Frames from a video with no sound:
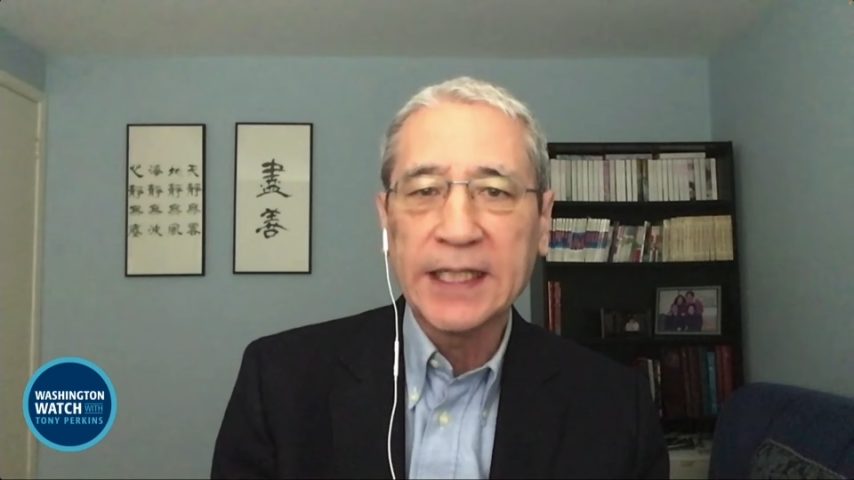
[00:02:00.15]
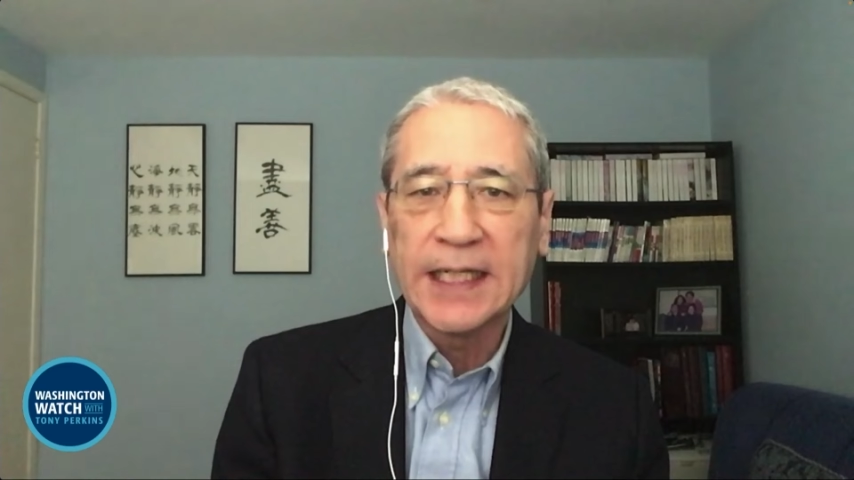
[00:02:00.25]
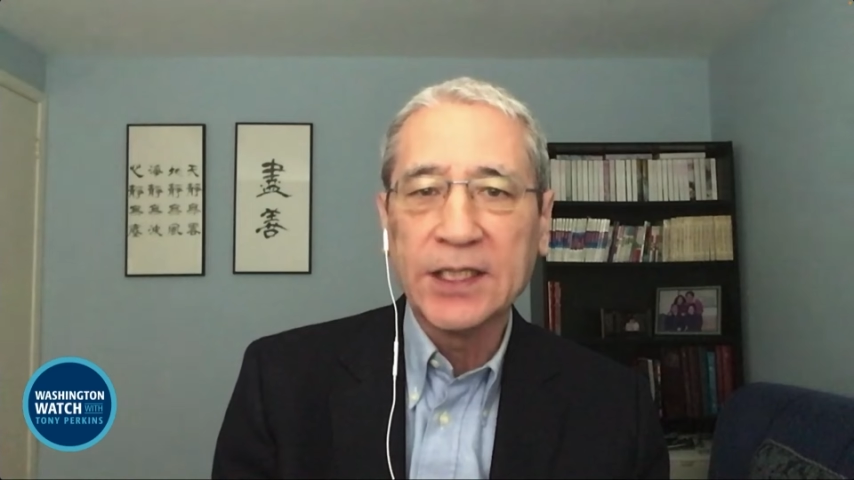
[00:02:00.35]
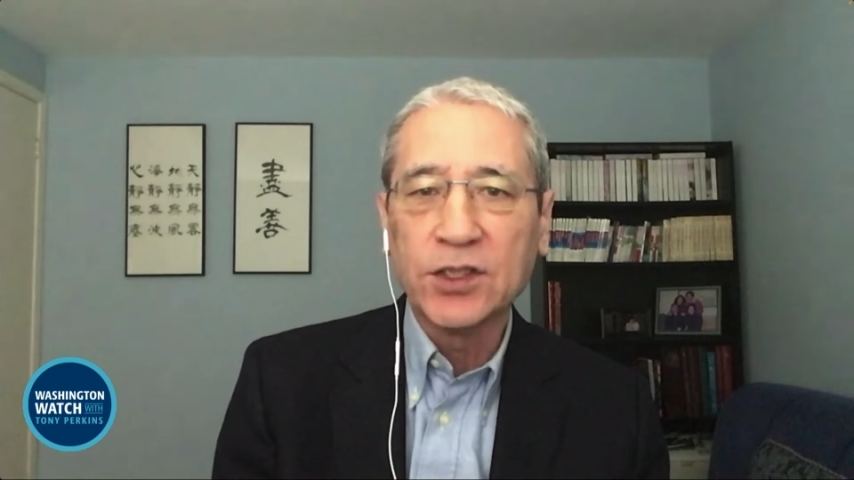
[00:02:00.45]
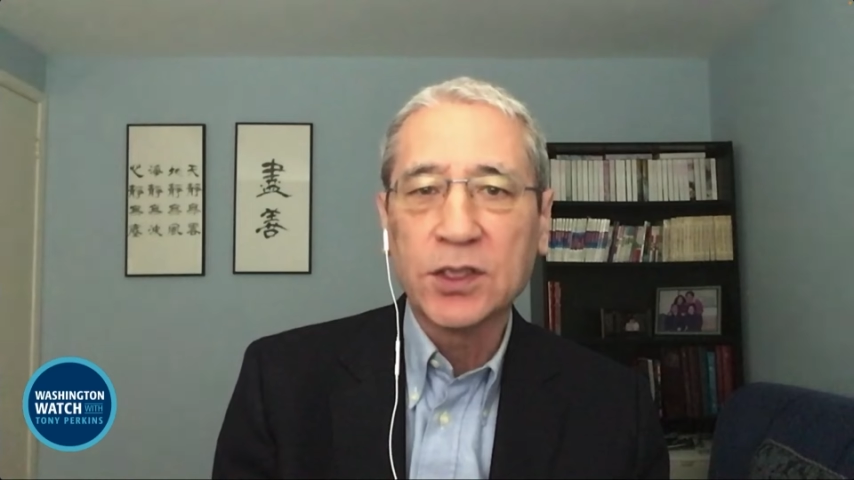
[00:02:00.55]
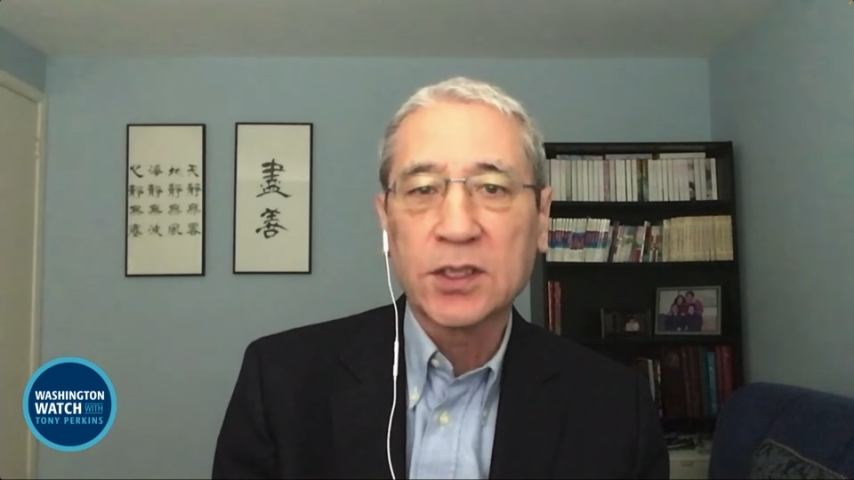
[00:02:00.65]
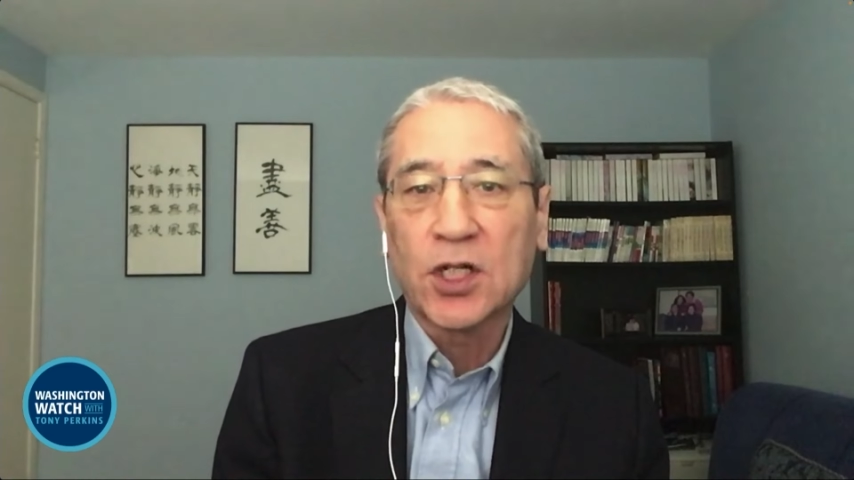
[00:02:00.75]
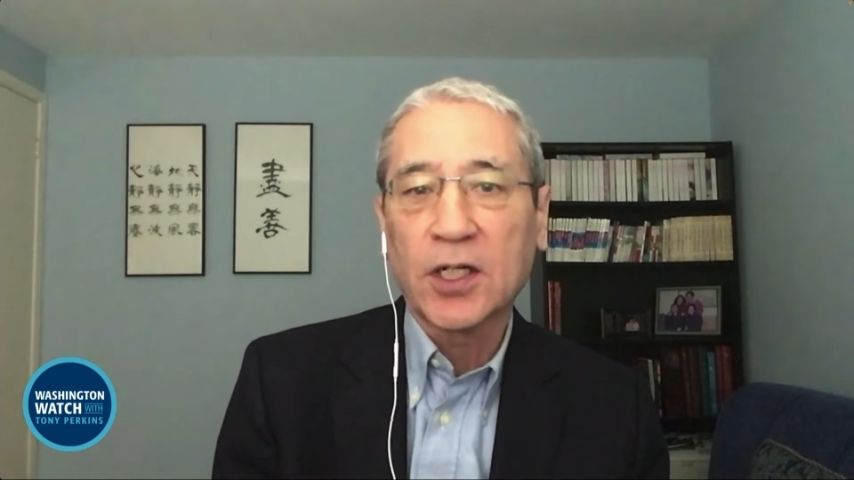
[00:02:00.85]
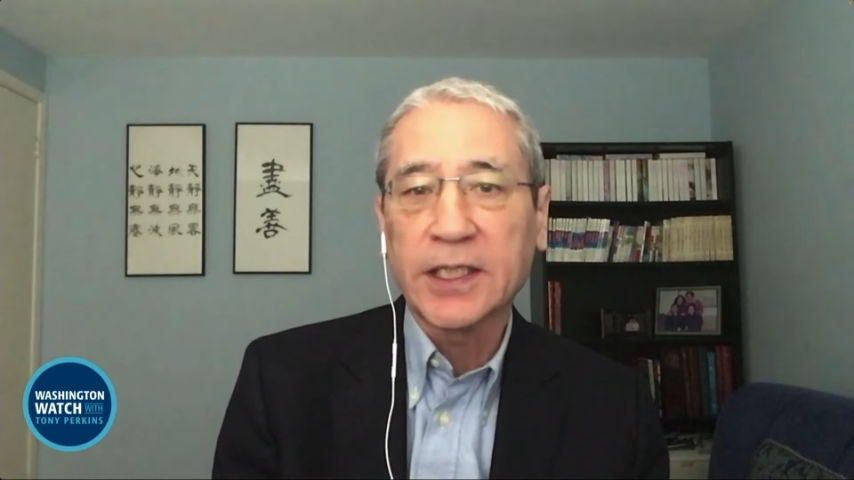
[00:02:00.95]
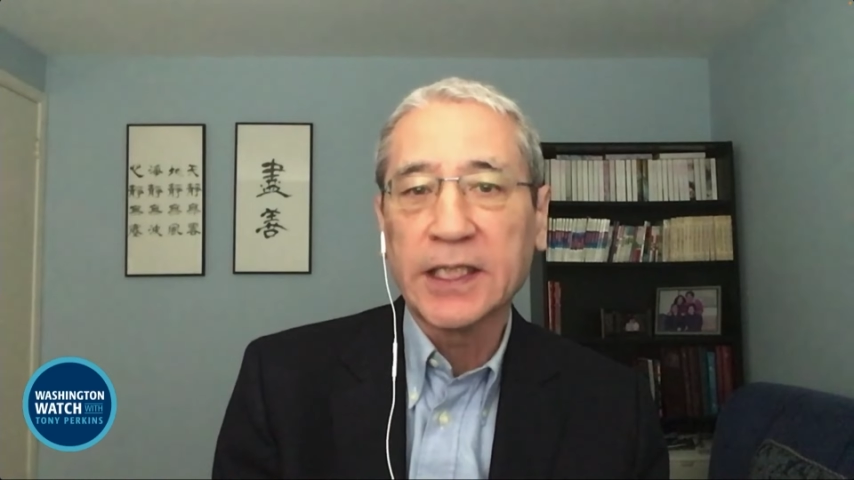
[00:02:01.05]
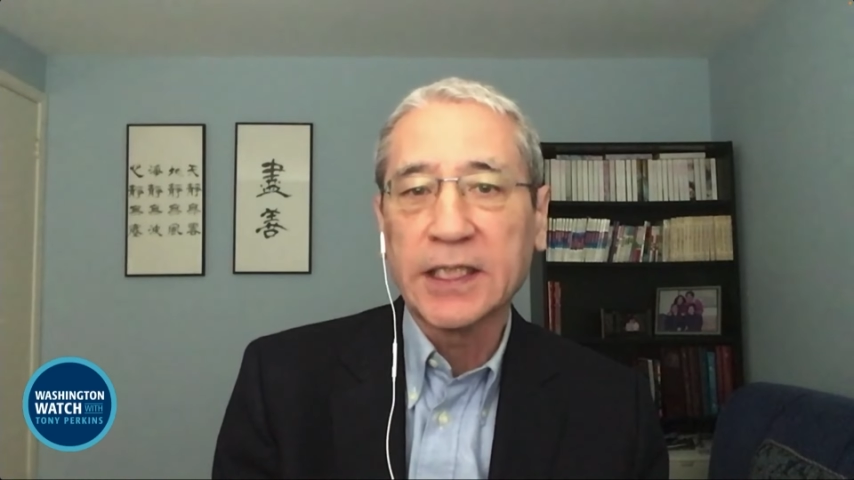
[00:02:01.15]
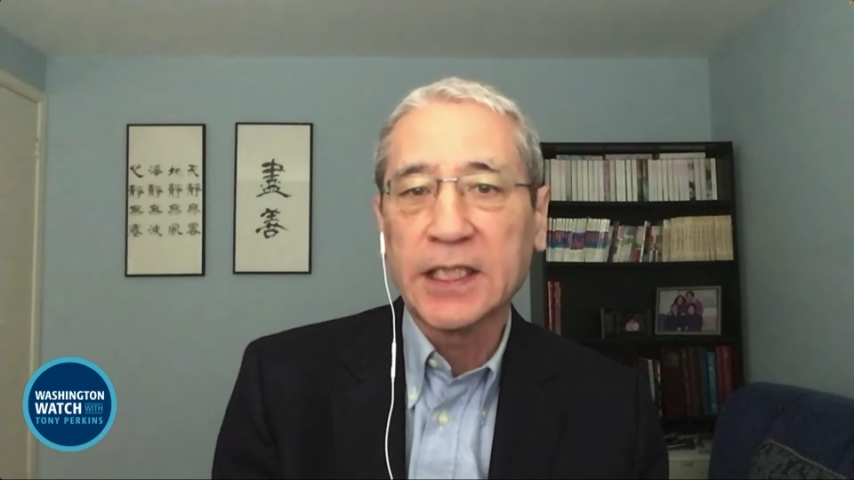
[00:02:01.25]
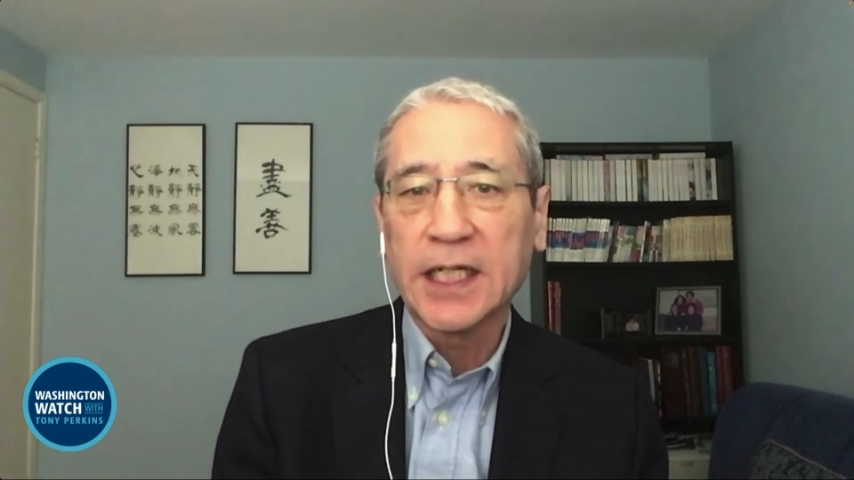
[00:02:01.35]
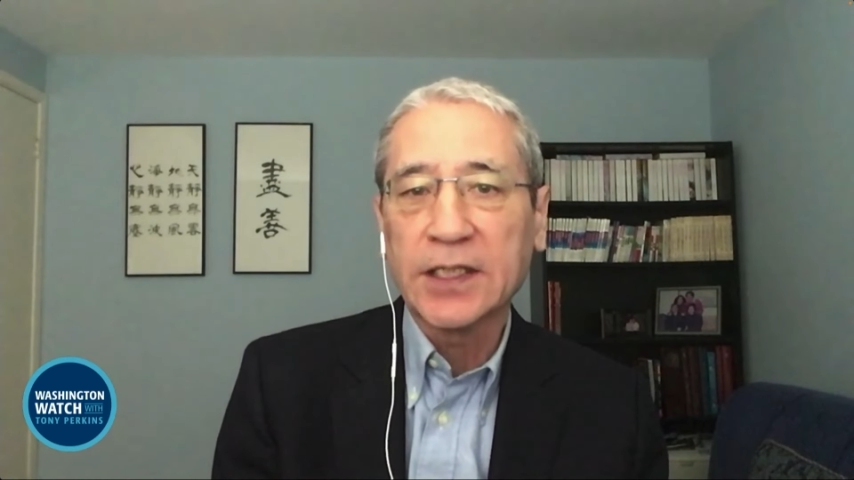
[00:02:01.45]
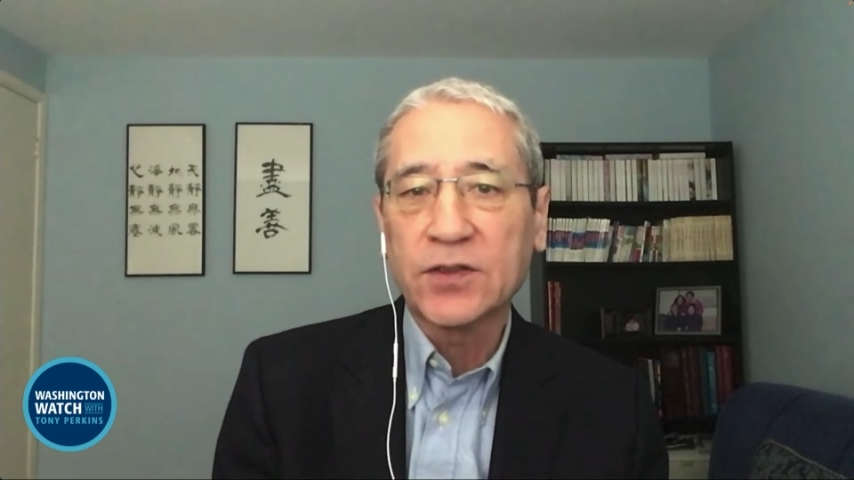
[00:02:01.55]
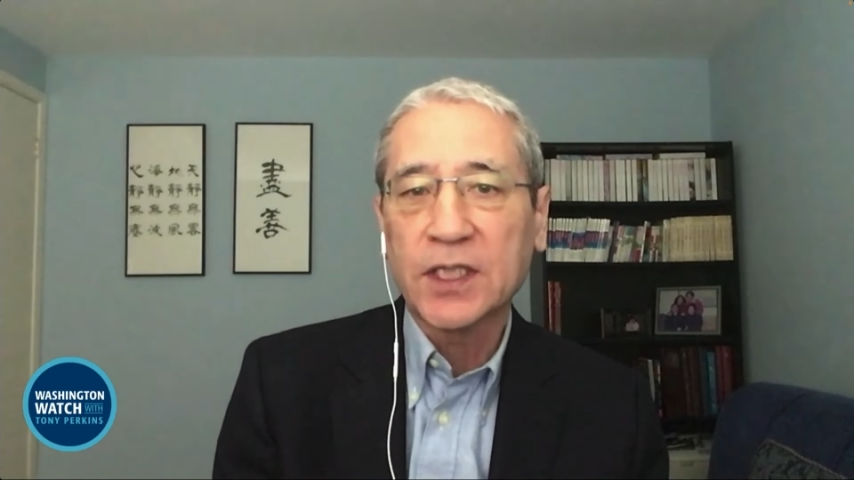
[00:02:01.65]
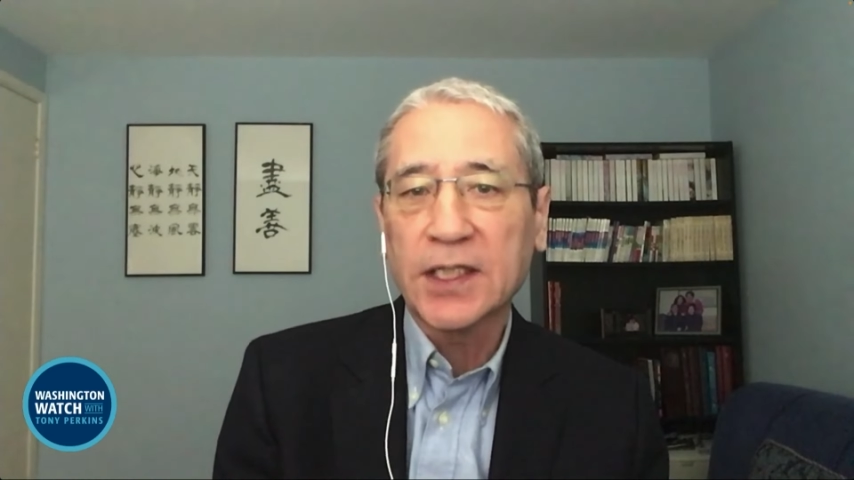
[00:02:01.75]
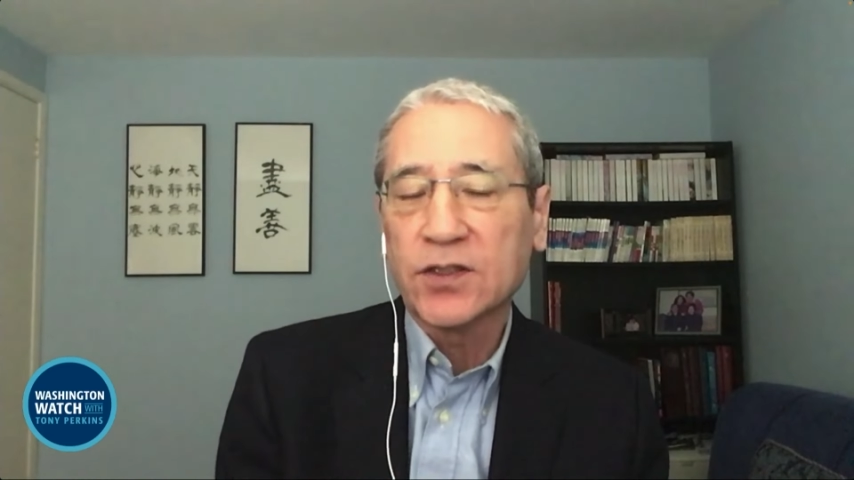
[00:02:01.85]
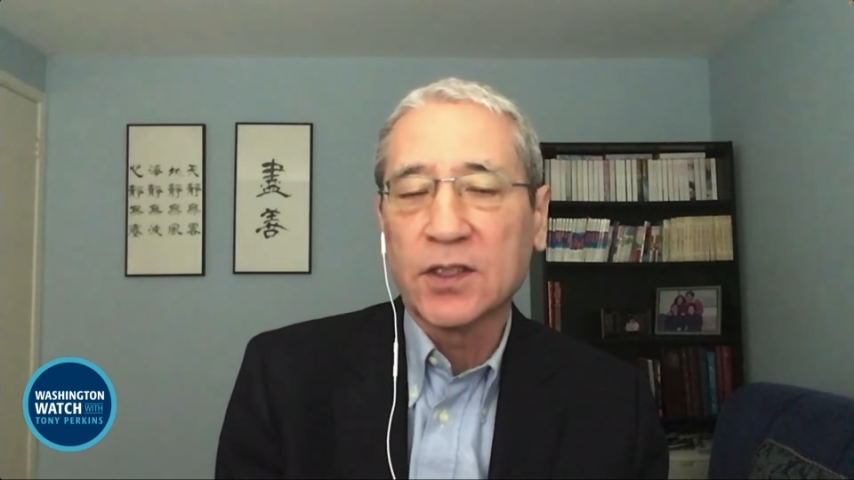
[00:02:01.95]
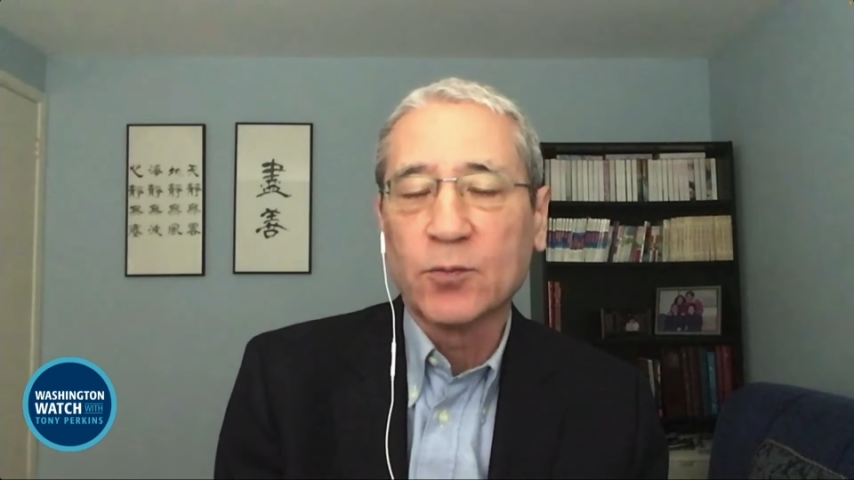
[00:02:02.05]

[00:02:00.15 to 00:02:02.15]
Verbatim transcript: that is targeting the United States,